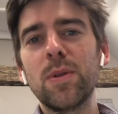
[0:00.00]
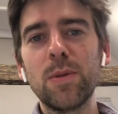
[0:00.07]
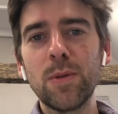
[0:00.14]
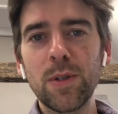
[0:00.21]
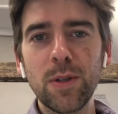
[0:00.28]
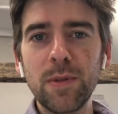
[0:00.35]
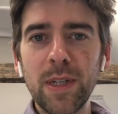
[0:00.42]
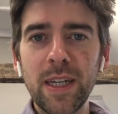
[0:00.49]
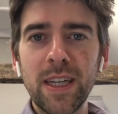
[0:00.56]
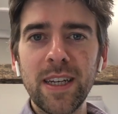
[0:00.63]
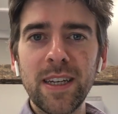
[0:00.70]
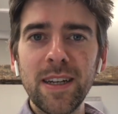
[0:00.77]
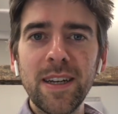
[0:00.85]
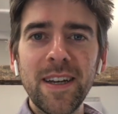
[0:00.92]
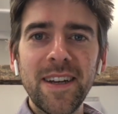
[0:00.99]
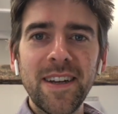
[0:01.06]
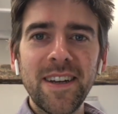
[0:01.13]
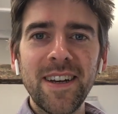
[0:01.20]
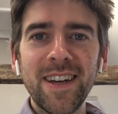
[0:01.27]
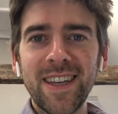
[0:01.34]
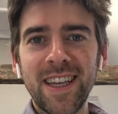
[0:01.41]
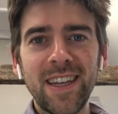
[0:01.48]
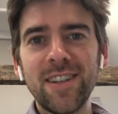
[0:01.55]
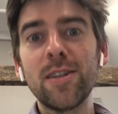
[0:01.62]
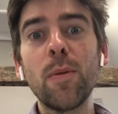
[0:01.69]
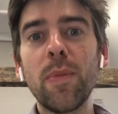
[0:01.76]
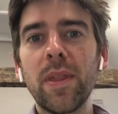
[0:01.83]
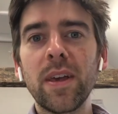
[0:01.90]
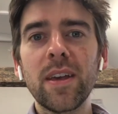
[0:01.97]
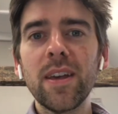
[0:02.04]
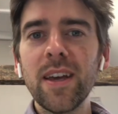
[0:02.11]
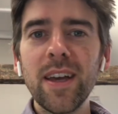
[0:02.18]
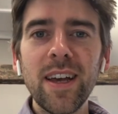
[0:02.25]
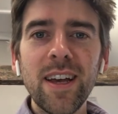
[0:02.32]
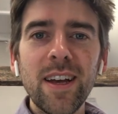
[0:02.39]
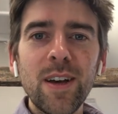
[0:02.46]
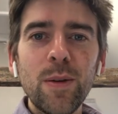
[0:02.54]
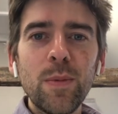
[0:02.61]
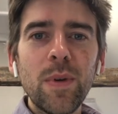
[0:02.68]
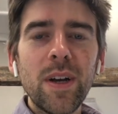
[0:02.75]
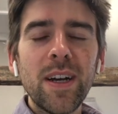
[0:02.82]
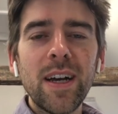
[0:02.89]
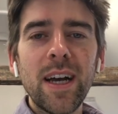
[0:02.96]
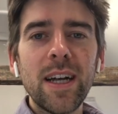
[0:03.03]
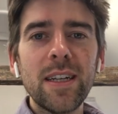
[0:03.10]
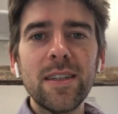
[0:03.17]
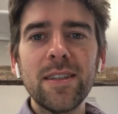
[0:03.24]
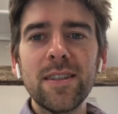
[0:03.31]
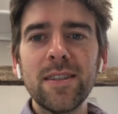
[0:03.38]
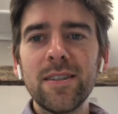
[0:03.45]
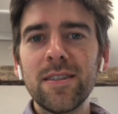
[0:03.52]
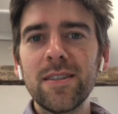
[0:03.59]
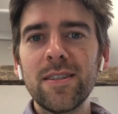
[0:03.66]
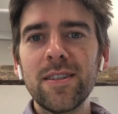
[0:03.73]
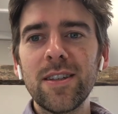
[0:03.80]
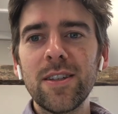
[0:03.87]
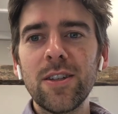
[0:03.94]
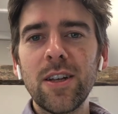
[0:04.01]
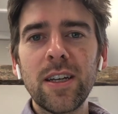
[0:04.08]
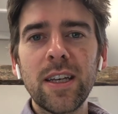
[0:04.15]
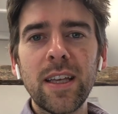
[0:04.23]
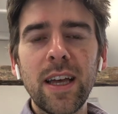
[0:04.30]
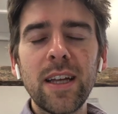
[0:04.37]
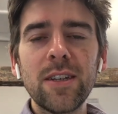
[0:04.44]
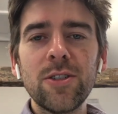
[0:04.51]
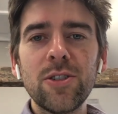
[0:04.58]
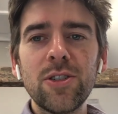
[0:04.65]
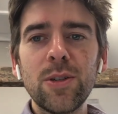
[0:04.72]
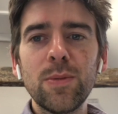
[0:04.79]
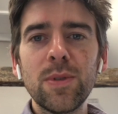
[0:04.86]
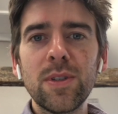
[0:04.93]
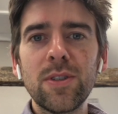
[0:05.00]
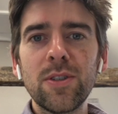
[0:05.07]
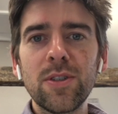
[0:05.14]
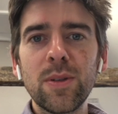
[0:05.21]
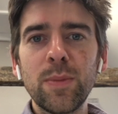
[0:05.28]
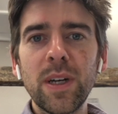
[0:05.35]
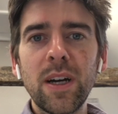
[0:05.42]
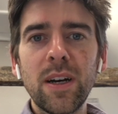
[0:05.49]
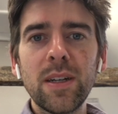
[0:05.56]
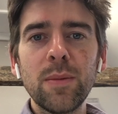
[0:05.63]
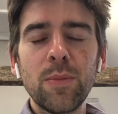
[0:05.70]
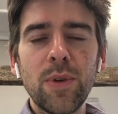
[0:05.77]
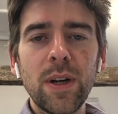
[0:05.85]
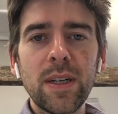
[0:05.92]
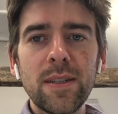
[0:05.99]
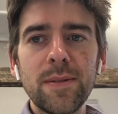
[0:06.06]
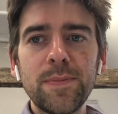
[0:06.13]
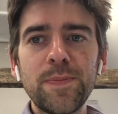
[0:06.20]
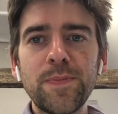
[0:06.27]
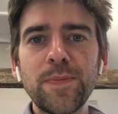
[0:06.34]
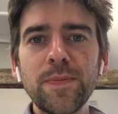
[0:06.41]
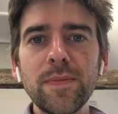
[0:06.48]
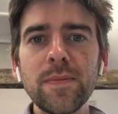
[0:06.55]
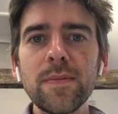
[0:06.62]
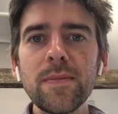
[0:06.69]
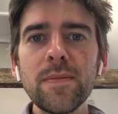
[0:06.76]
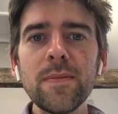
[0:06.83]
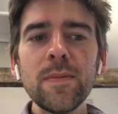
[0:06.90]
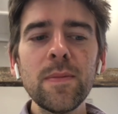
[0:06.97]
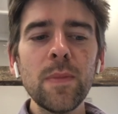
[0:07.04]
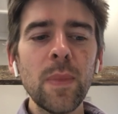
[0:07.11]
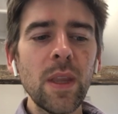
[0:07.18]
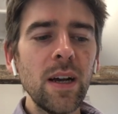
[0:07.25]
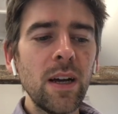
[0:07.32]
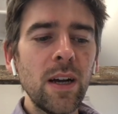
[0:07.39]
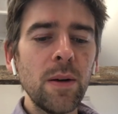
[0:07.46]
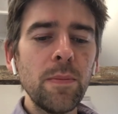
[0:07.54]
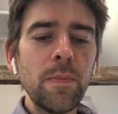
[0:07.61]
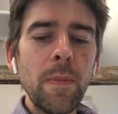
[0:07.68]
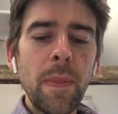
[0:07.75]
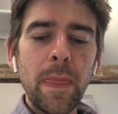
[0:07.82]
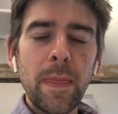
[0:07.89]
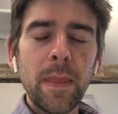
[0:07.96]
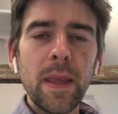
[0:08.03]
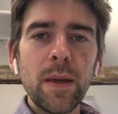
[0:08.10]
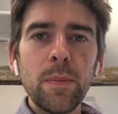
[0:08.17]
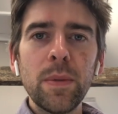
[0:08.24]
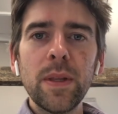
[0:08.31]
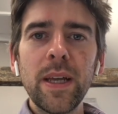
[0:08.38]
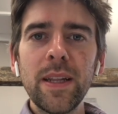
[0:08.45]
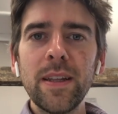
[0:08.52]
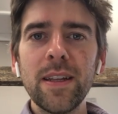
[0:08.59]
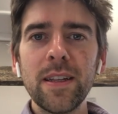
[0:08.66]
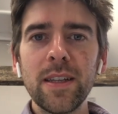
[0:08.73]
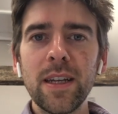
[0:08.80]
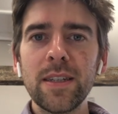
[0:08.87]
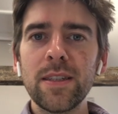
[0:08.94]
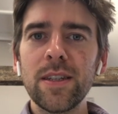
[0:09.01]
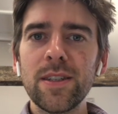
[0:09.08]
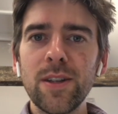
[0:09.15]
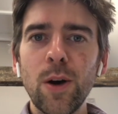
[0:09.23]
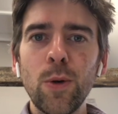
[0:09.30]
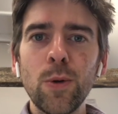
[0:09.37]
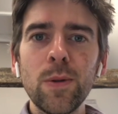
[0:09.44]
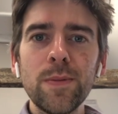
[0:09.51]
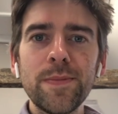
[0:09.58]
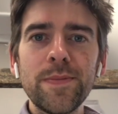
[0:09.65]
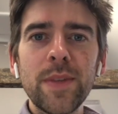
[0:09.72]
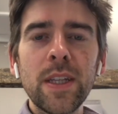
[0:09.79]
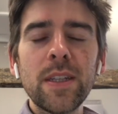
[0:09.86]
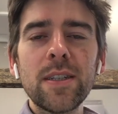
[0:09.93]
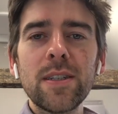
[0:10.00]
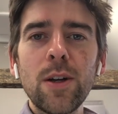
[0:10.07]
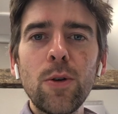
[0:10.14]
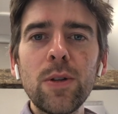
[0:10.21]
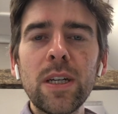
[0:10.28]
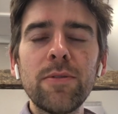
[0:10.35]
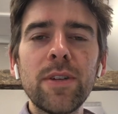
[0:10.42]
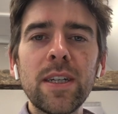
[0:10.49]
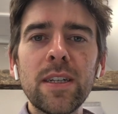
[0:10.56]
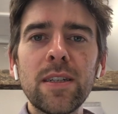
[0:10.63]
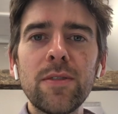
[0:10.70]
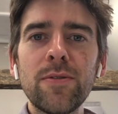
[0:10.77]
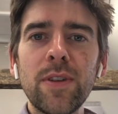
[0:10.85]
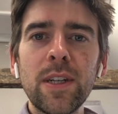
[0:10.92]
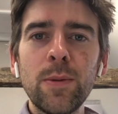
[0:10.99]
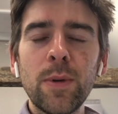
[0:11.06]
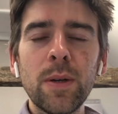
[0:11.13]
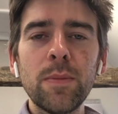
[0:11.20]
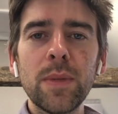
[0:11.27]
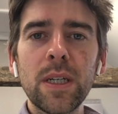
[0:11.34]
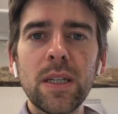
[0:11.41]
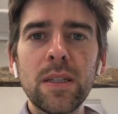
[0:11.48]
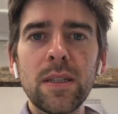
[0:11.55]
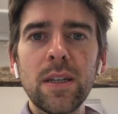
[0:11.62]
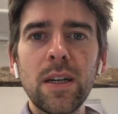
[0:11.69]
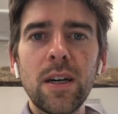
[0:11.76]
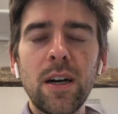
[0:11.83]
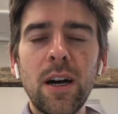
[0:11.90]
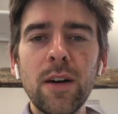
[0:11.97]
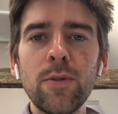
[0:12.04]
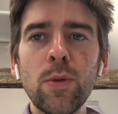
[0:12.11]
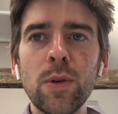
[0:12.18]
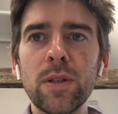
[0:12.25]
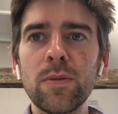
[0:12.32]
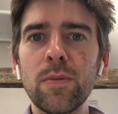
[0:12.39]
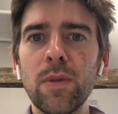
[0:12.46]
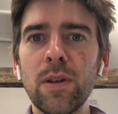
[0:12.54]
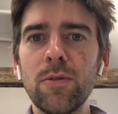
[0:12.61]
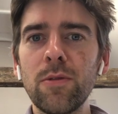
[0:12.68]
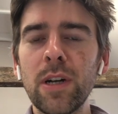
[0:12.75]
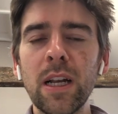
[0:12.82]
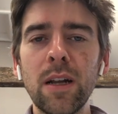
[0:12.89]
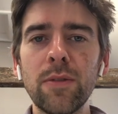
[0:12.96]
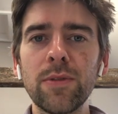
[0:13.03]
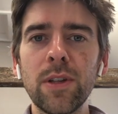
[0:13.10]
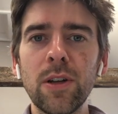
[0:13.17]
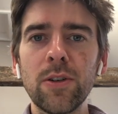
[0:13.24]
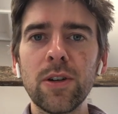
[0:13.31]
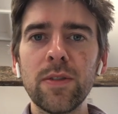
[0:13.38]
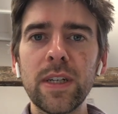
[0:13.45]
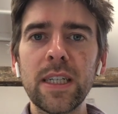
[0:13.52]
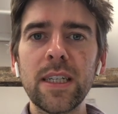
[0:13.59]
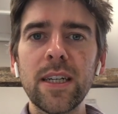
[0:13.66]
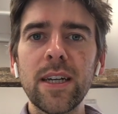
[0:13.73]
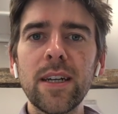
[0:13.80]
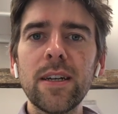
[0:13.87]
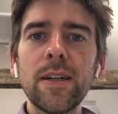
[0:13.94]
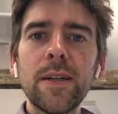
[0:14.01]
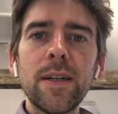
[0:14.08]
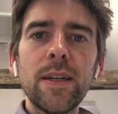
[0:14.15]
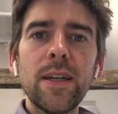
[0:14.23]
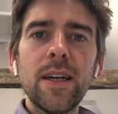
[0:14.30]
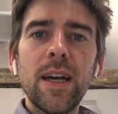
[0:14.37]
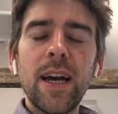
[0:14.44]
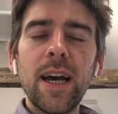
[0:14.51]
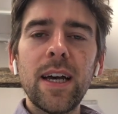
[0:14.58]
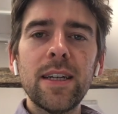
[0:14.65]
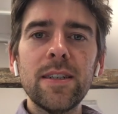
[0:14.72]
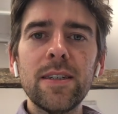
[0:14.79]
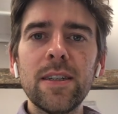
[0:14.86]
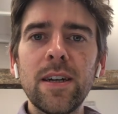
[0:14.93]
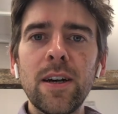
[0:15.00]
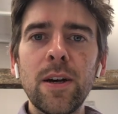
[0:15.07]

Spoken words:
well, it's obviously a Kia something, and again she was just a bit unimpressed. But then there's the Soul, and the Soul EV is a funny one because I've always really loved the look of it, and